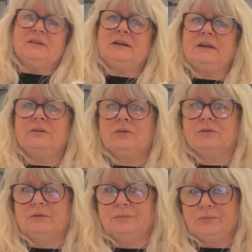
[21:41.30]

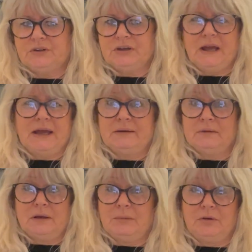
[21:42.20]
needles, which again,
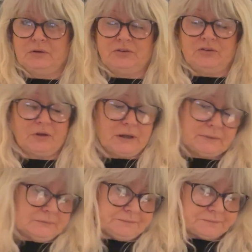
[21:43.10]
I'm not
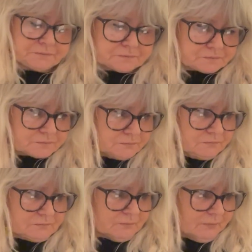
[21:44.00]
enjoying.
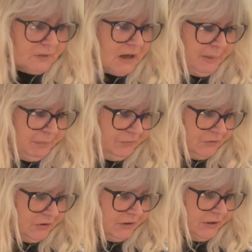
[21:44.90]
I
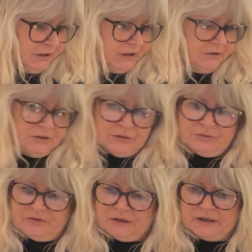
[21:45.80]
prefer to
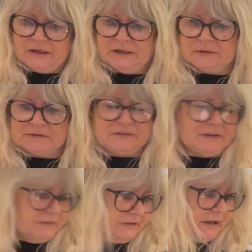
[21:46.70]
use thinner needles
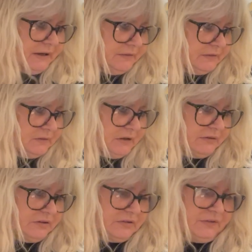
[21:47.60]
these days. They
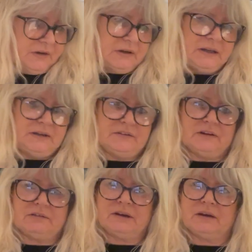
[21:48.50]
just feel
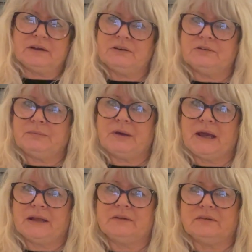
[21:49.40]
easier and lighter in my
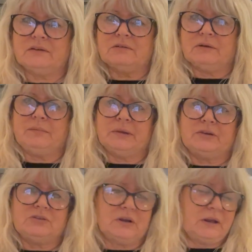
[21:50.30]
hands and great big
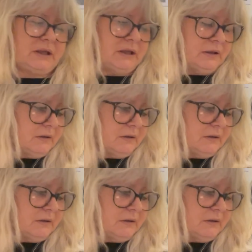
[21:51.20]
chunky.